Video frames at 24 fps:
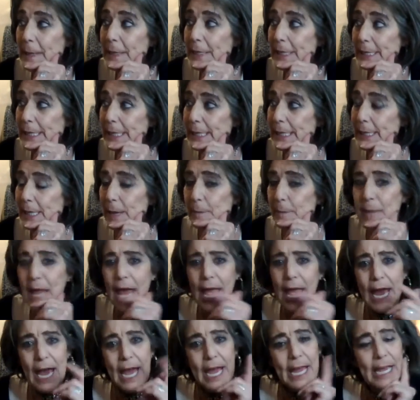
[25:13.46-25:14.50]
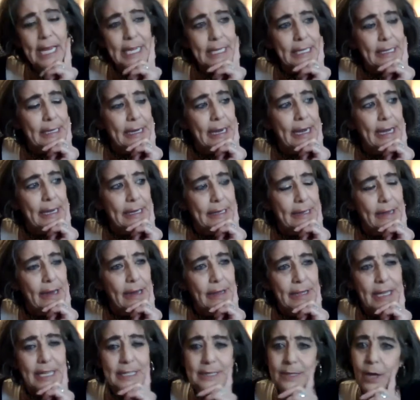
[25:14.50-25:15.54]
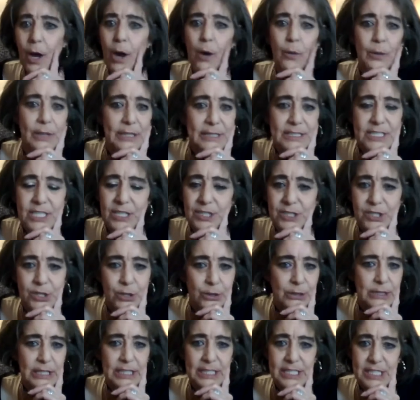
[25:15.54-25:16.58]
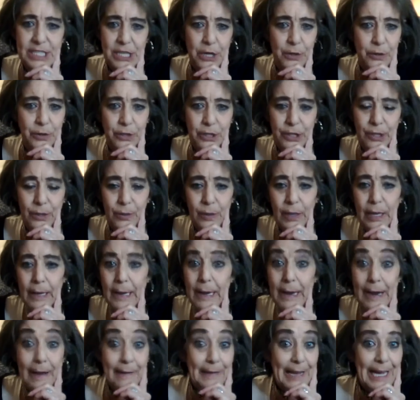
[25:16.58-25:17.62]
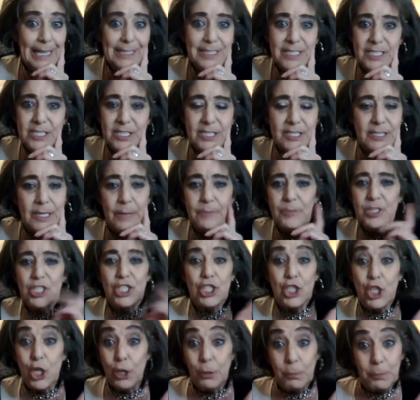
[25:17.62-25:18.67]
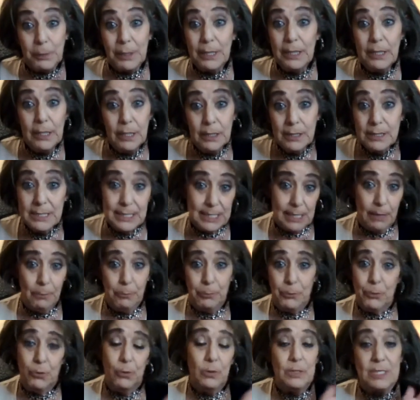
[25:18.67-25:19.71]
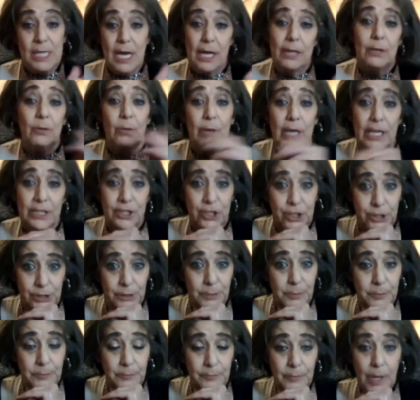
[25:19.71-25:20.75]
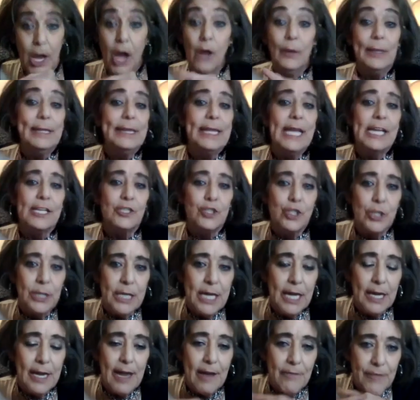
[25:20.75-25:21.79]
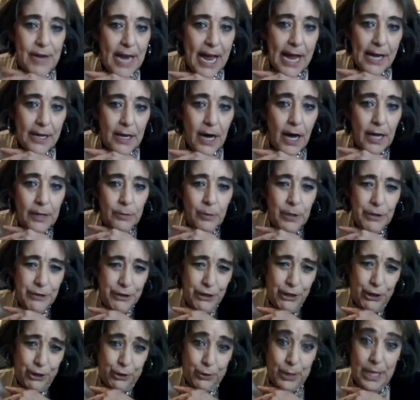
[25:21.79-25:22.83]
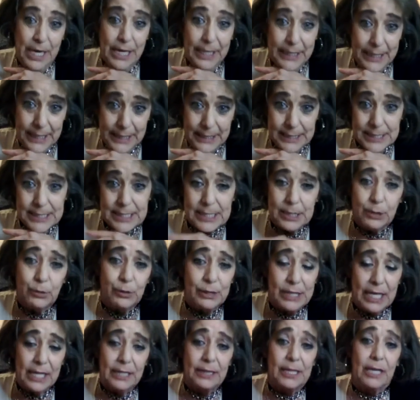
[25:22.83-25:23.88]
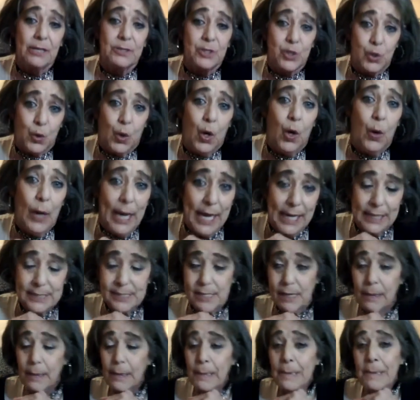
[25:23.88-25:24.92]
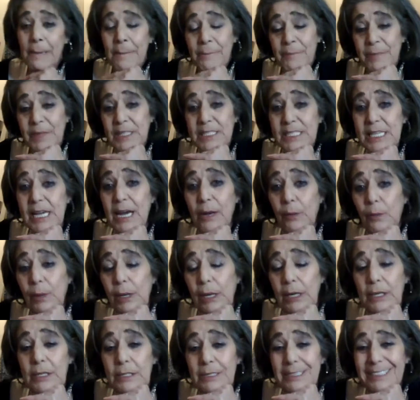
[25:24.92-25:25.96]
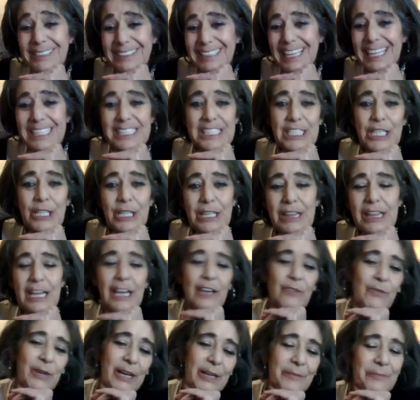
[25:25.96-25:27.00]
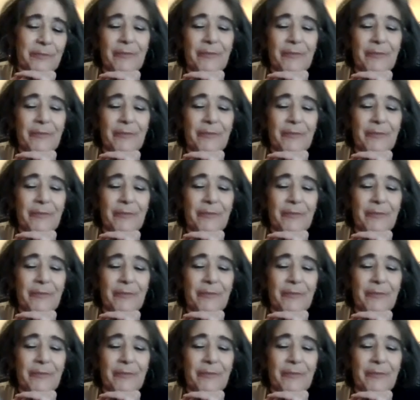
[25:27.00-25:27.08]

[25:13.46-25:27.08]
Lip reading: Yeah, and it just turned out so cute. And that's a stupid, simple decoration. Only thing is you can't have an egg hunt with your grandkids because they'll think those are all eggs. So that's the only thing. But